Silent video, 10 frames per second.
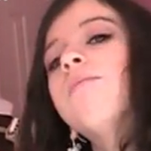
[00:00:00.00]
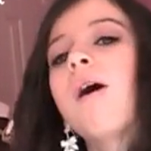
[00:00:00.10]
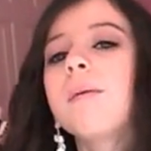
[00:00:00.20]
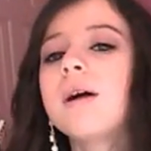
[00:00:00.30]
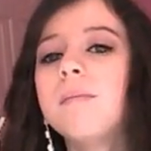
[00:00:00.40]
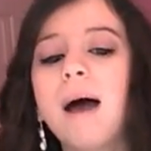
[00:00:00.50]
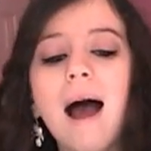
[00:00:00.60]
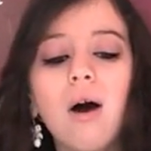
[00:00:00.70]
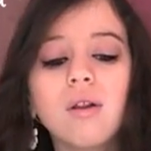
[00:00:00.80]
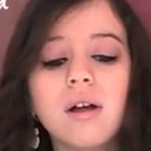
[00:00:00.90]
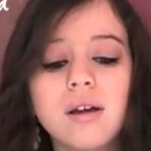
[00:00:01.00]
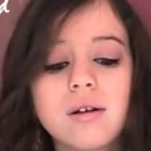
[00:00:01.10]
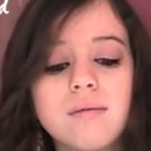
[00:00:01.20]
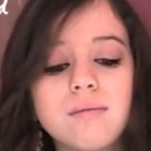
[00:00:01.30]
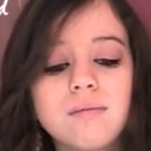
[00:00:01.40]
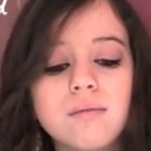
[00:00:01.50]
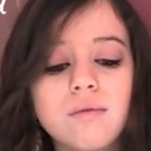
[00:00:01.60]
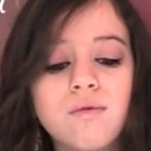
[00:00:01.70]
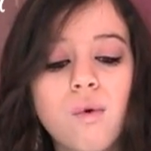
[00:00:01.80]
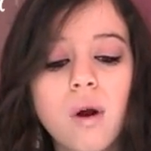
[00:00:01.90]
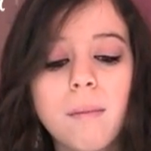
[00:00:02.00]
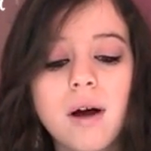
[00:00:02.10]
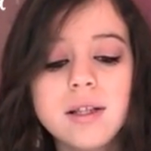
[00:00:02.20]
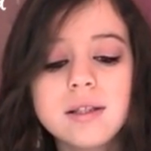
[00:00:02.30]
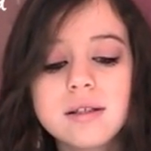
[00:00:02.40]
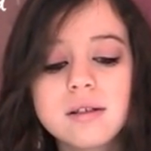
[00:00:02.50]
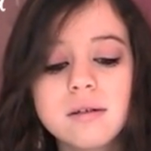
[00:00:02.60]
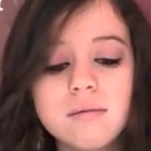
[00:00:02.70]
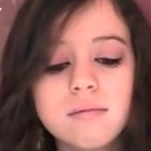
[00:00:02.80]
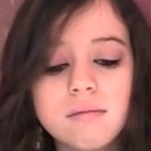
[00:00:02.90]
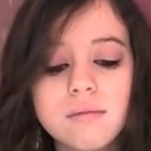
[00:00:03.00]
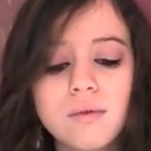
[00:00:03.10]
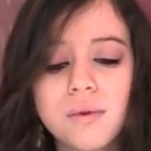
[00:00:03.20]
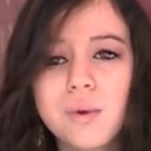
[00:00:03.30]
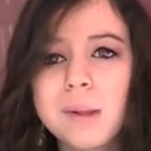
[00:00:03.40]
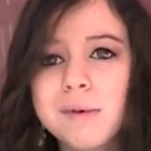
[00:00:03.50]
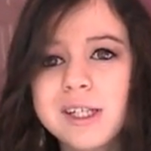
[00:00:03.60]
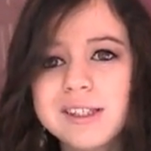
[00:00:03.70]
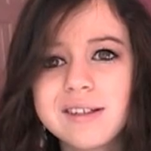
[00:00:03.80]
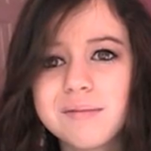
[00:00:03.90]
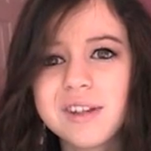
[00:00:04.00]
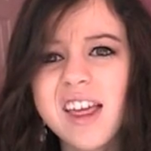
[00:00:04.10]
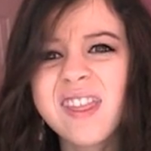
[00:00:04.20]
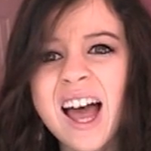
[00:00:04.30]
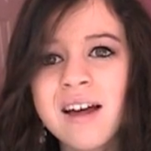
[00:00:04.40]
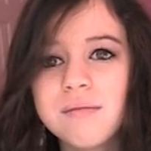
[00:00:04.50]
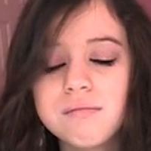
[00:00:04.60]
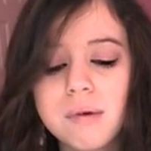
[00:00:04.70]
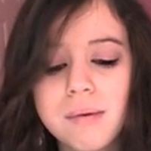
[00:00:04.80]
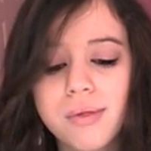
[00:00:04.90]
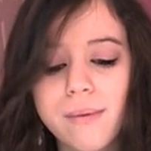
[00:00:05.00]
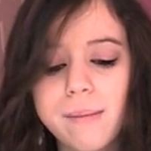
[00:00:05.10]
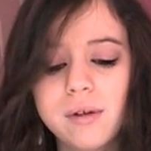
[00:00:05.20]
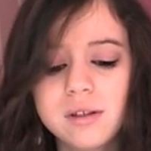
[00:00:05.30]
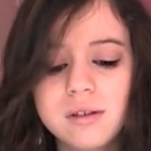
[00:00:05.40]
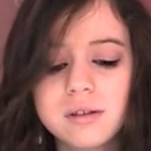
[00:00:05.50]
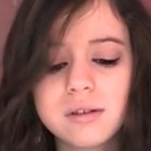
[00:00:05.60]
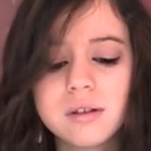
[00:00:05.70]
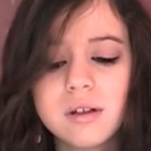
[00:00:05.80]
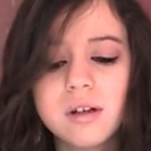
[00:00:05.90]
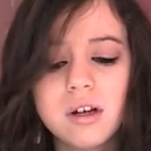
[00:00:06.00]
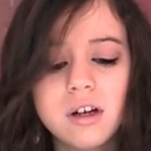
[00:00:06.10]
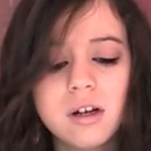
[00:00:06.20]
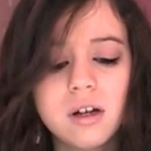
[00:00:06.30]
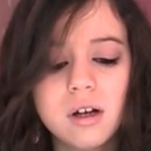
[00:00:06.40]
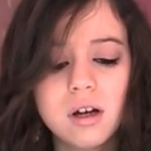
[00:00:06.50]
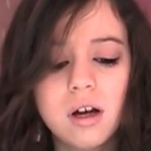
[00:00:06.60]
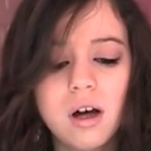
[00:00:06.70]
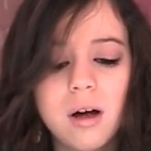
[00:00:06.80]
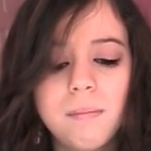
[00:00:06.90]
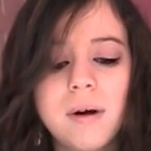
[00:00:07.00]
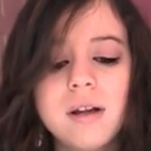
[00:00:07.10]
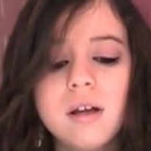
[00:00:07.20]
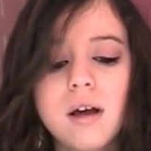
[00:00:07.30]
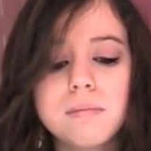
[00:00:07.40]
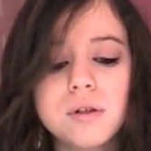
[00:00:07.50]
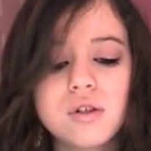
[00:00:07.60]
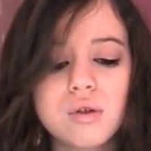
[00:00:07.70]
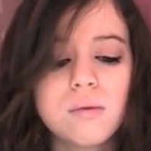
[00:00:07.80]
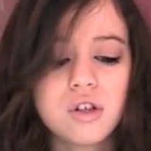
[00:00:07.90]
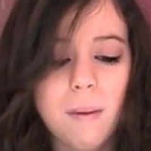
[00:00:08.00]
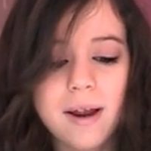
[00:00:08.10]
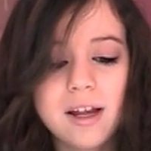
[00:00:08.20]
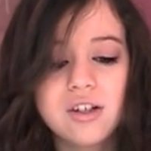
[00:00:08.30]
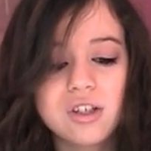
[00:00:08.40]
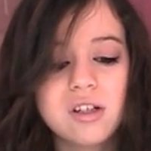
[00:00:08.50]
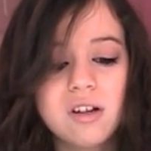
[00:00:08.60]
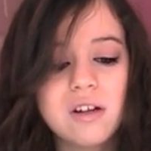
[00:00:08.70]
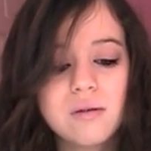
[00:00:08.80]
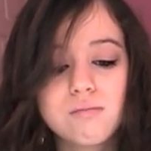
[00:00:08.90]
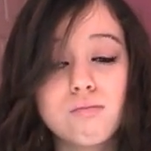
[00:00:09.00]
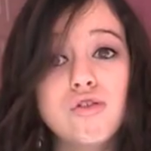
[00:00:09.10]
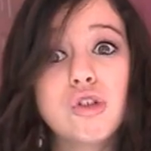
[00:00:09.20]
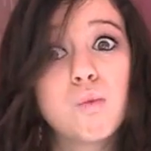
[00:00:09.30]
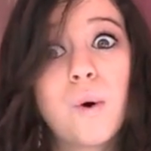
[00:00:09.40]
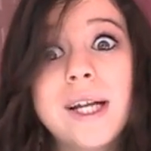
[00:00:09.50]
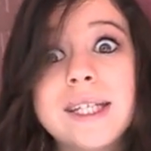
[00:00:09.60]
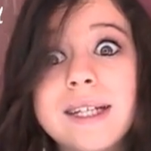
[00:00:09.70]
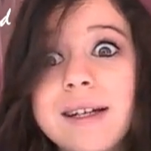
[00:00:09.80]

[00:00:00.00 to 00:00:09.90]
probably about like four months three months something like that maybe three months um, but I put too much on my hand just now just wasted